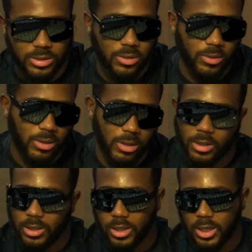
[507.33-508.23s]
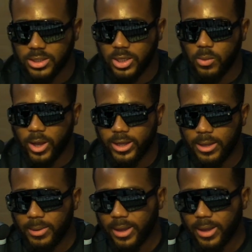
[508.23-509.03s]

So that's kind of why I came back.